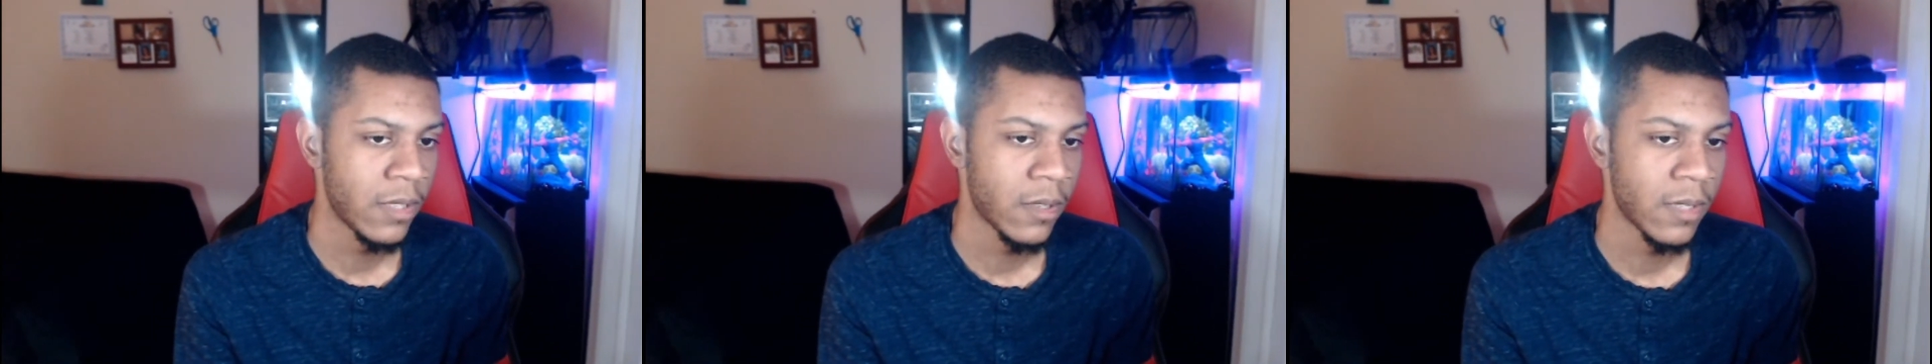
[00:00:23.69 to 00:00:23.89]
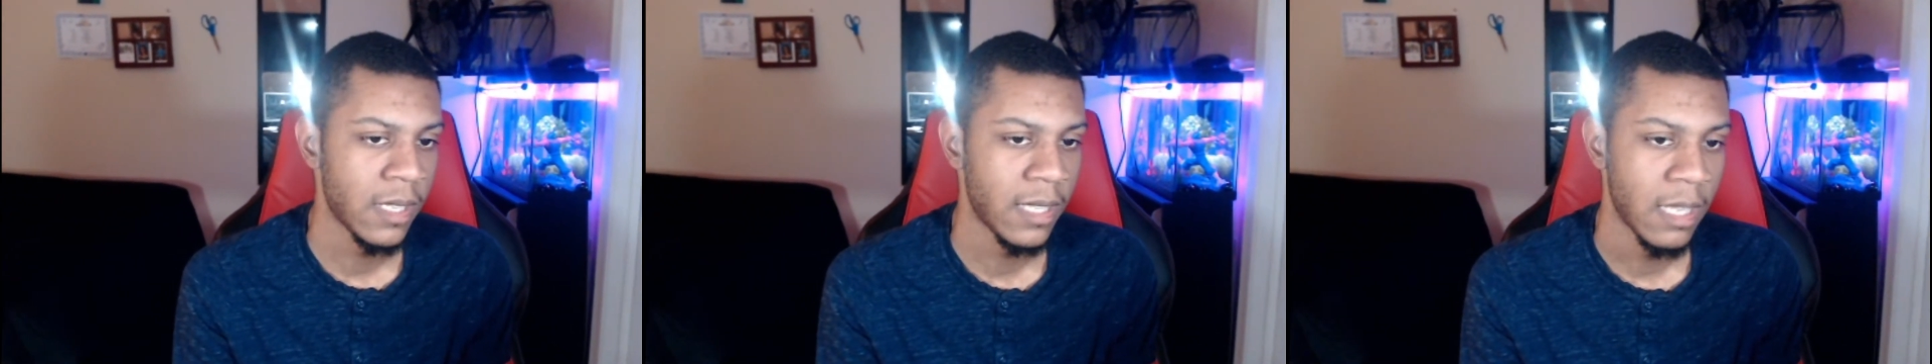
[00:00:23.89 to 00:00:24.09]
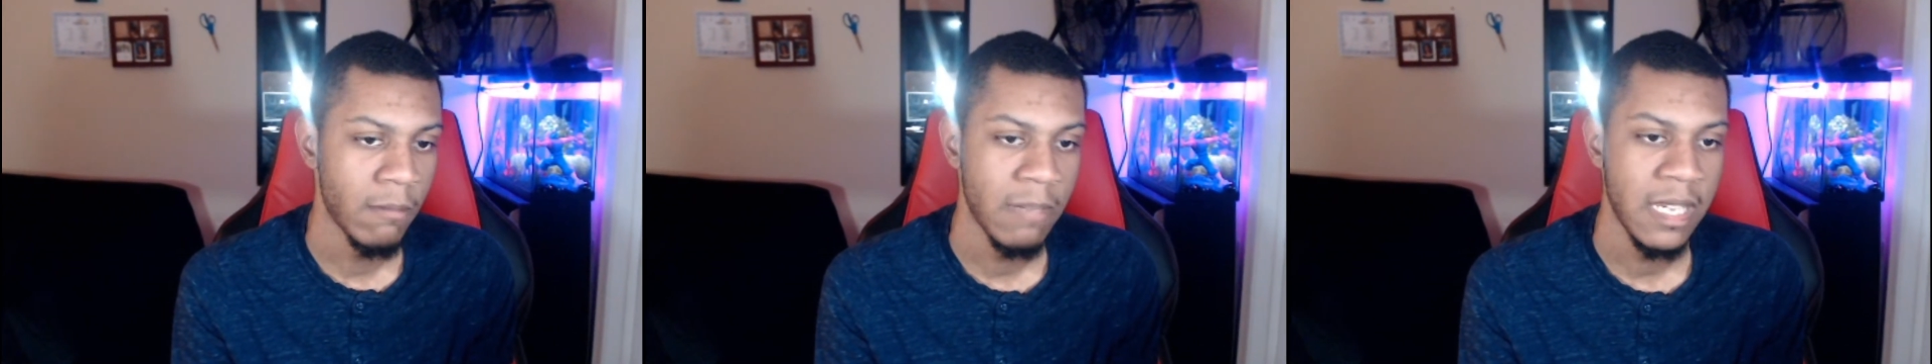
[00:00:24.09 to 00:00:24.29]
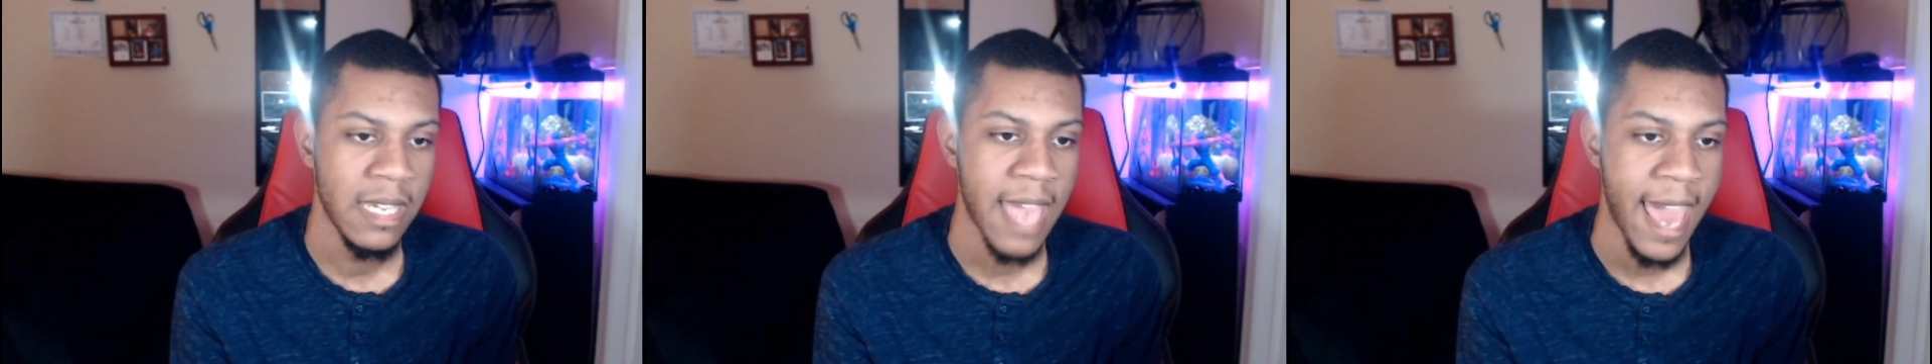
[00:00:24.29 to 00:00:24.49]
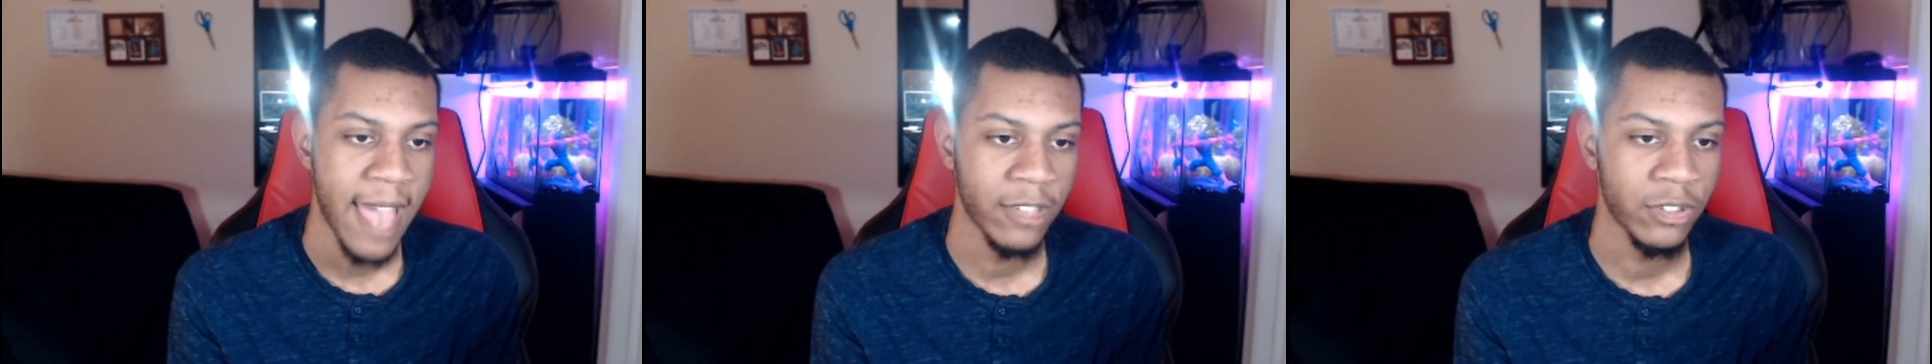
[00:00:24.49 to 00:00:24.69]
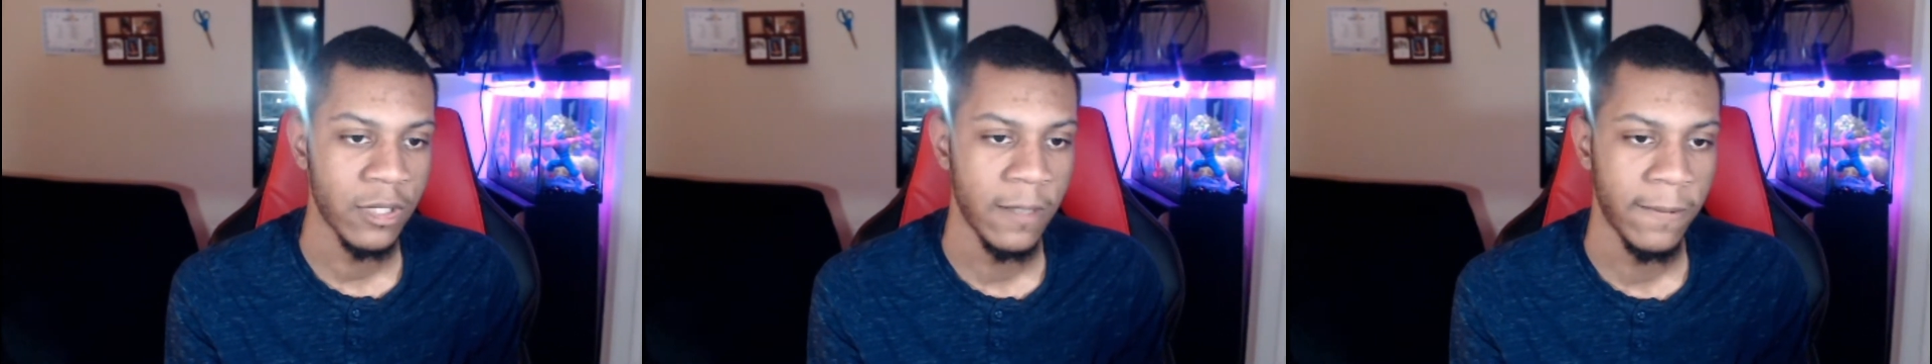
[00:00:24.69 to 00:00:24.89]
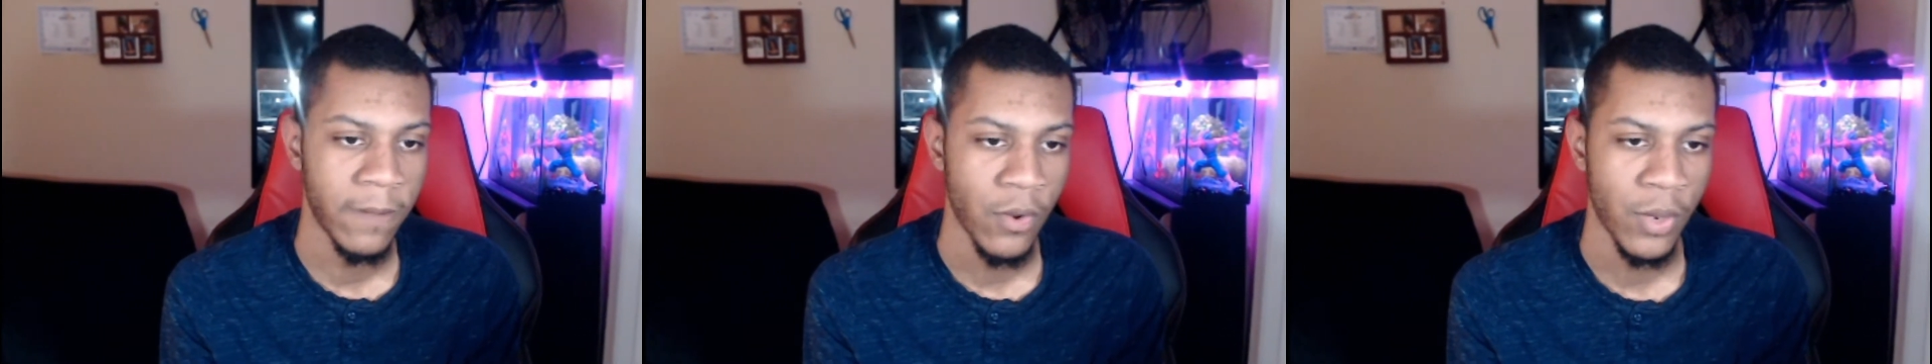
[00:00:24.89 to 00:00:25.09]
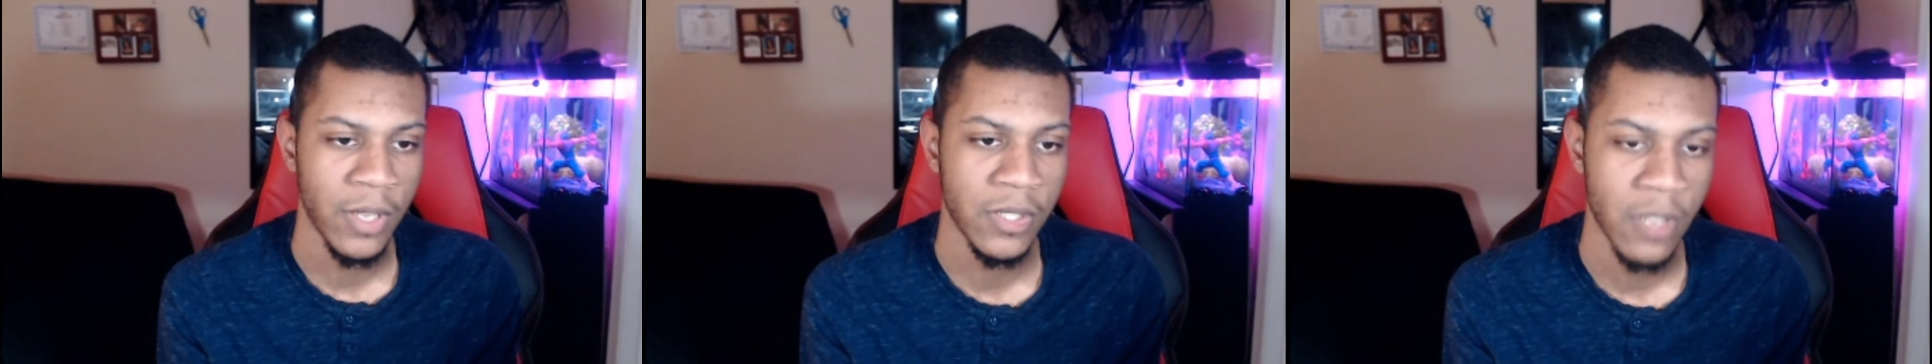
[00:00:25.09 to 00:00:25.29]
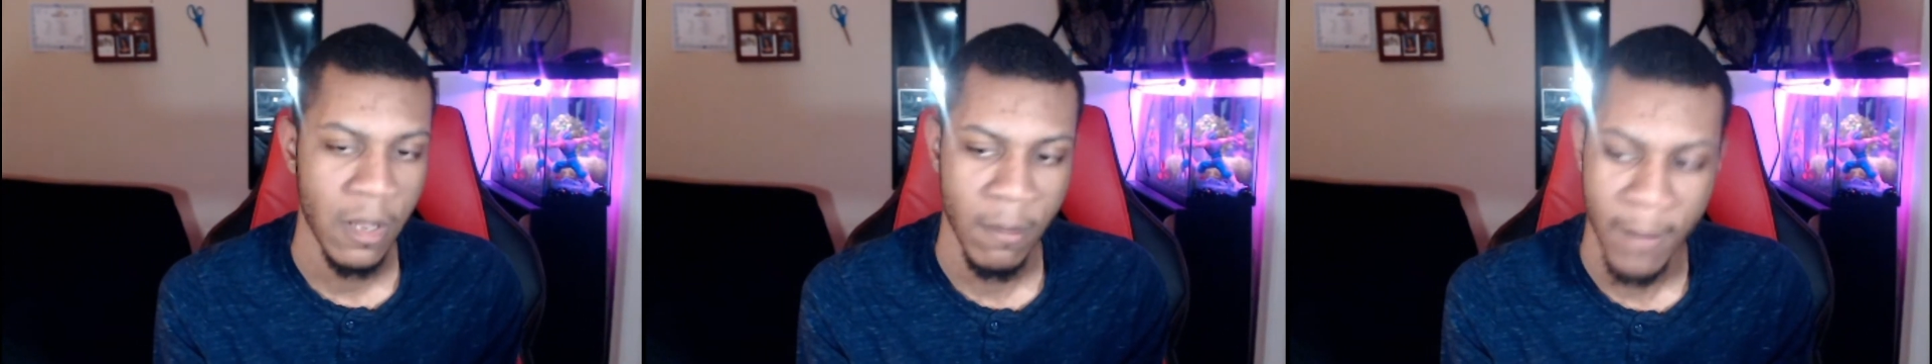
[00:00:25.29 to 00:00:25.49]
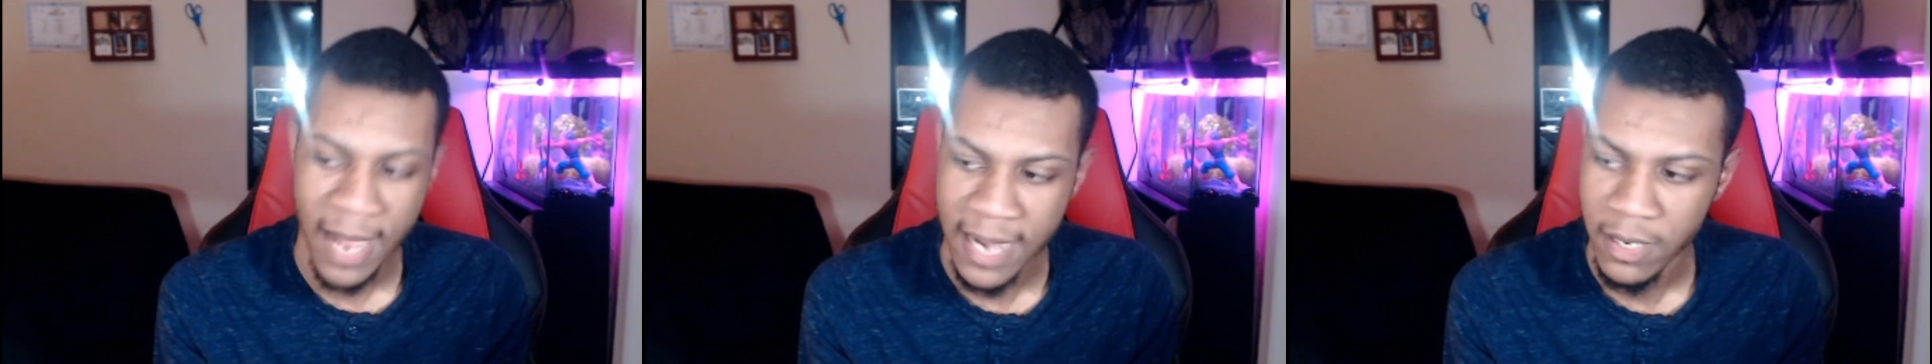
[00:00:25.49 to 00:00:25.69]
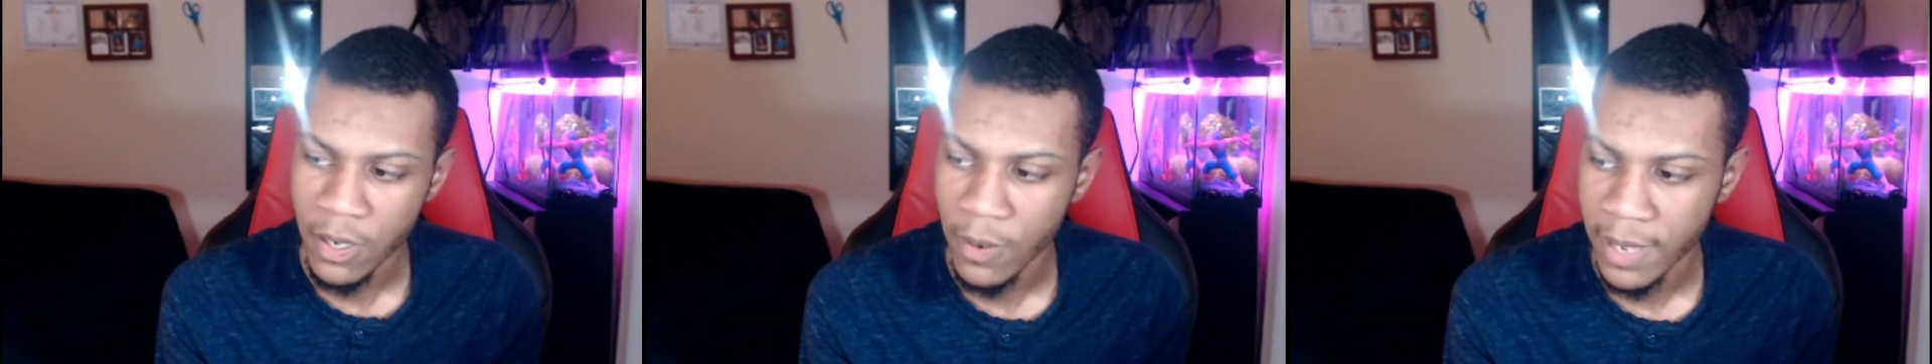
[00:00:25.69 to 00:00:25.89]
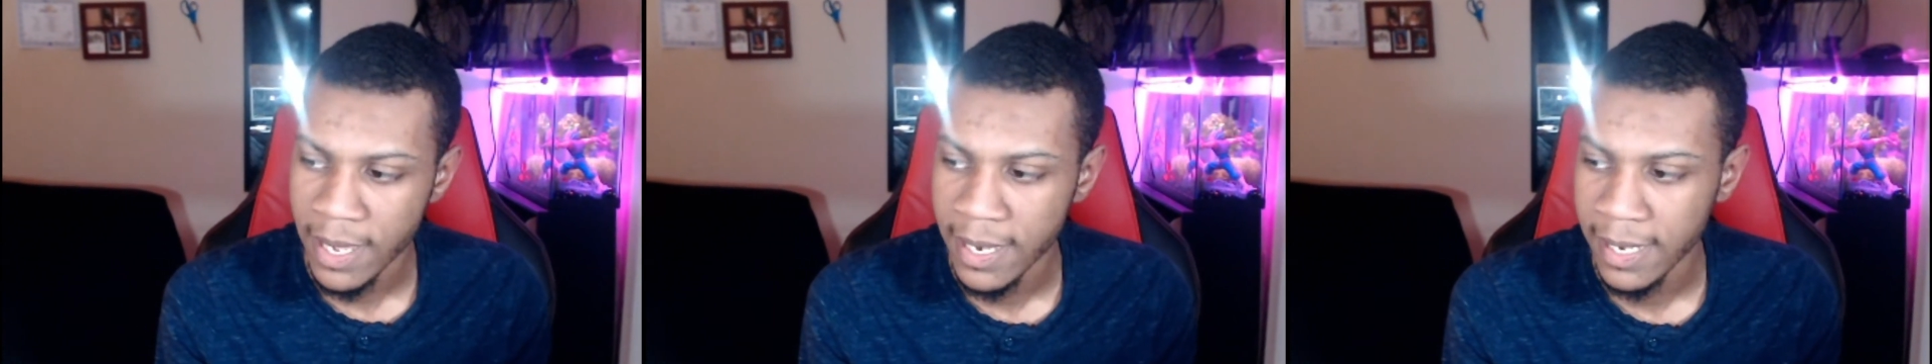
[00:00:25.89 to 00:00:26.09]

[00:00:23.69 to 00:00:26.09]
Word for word: So I was like, let me actually focus on my Dokkan